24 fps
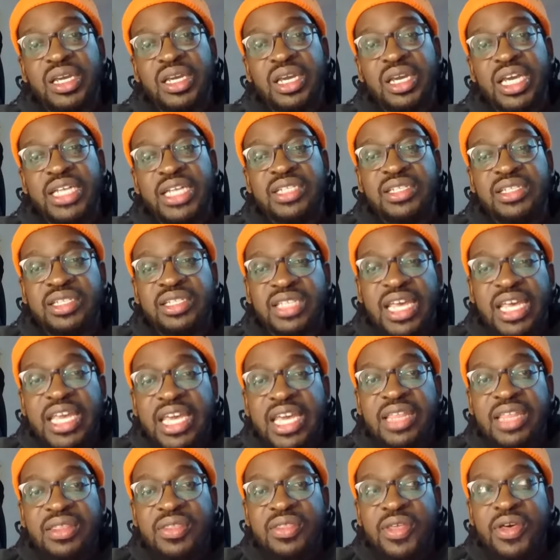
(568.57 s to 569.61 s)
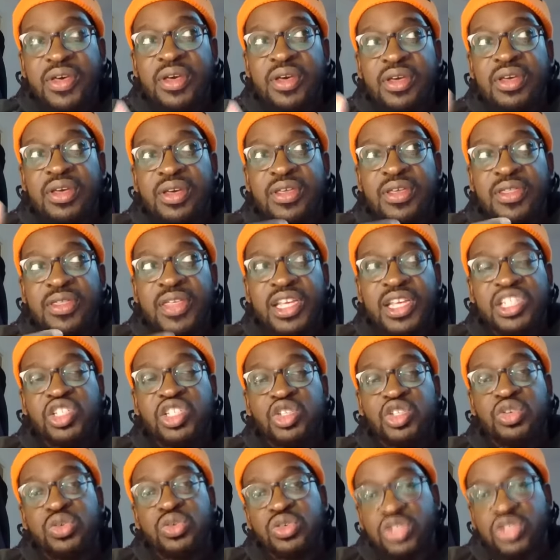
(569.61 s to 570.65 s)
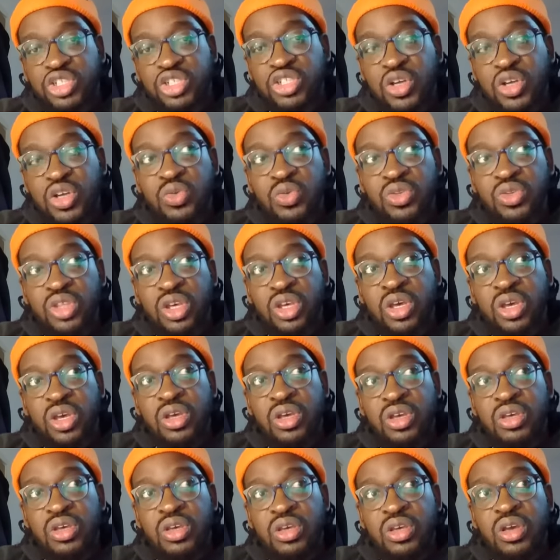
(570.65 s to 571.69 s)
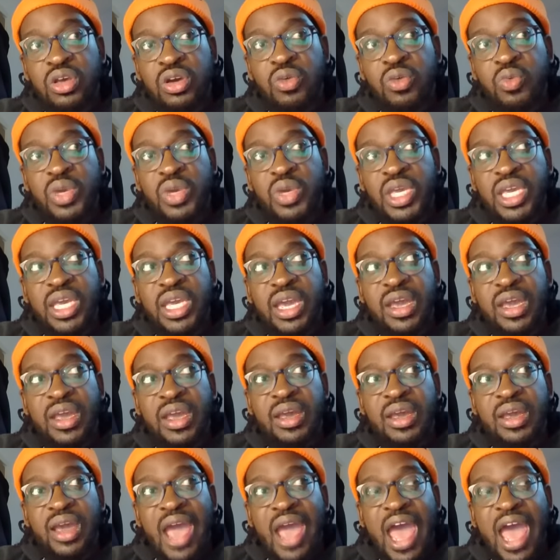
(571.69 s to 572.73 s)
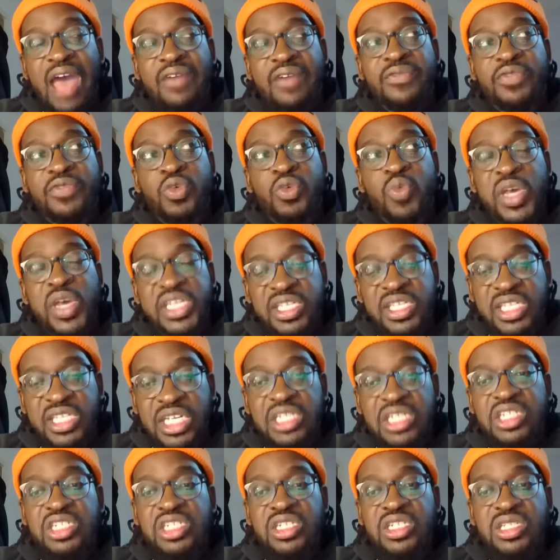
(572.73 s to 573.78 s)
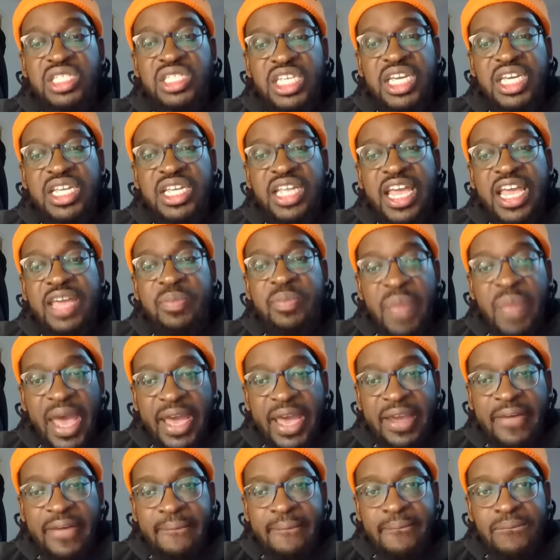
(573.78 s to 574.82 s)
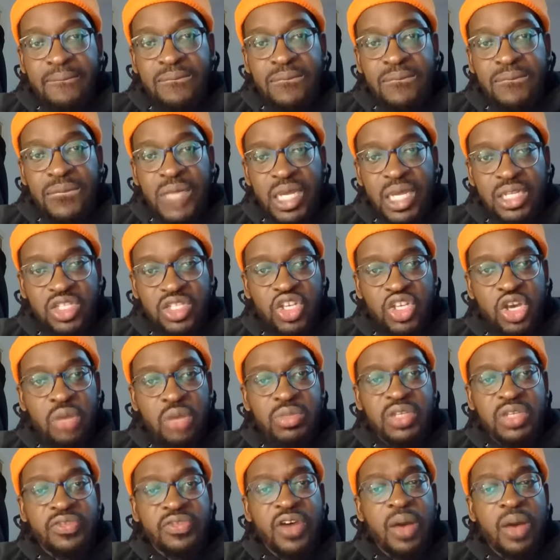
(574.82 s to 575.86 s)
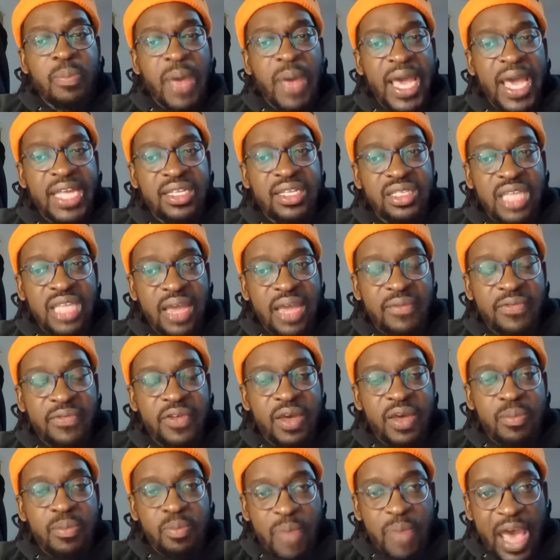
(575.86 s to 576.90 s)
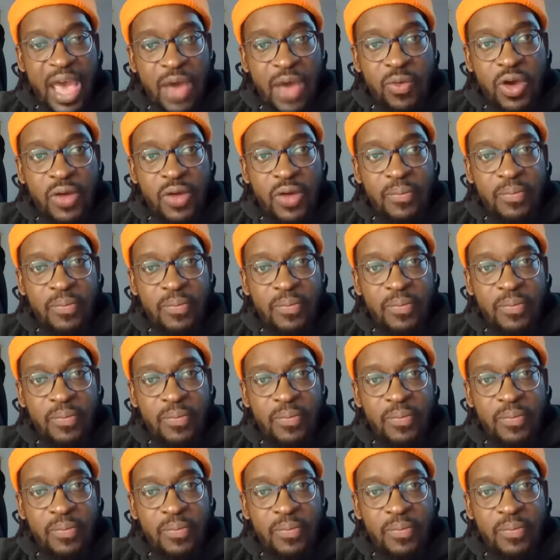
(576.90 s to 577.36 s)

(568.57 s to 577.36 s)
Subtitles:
in saying that this tour showed that we have the West Indian DNA back in terms of our batting depth and power.